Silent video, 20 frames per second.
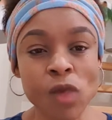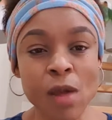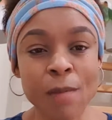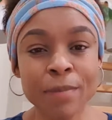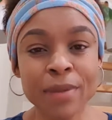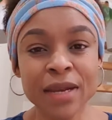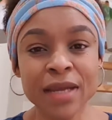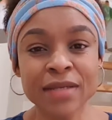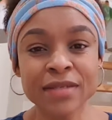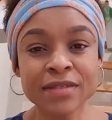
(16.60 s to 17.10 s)

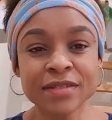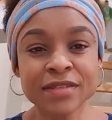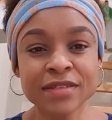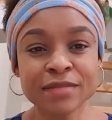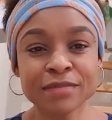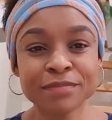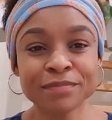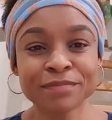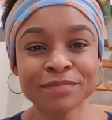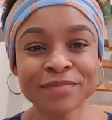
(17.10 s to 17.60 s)
plant.
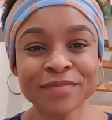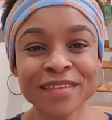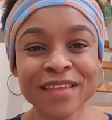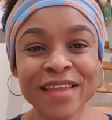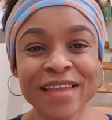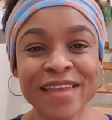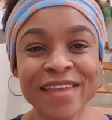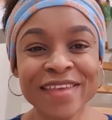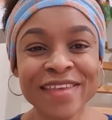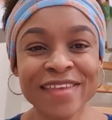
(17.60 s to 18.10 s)

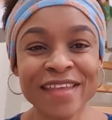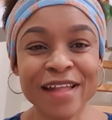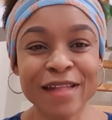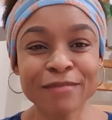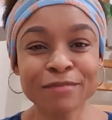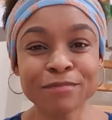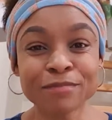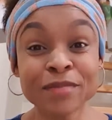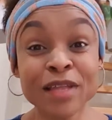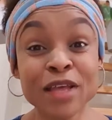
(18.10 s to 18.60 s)
Yeah,
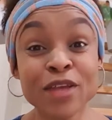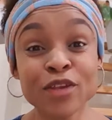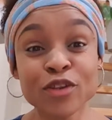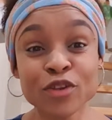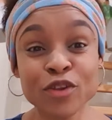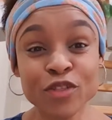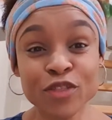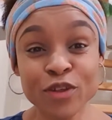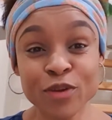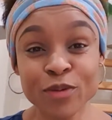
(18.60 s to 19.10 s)

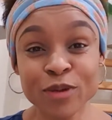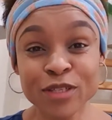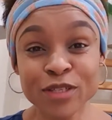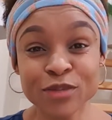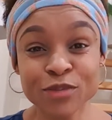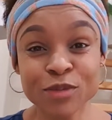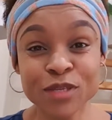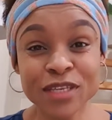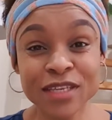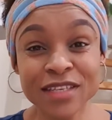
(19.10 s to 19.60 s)
not the
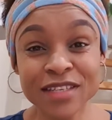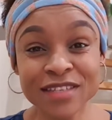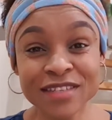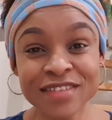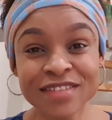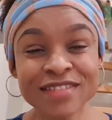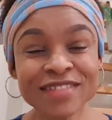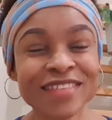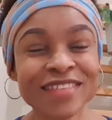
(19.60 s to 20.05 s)
ones we eat.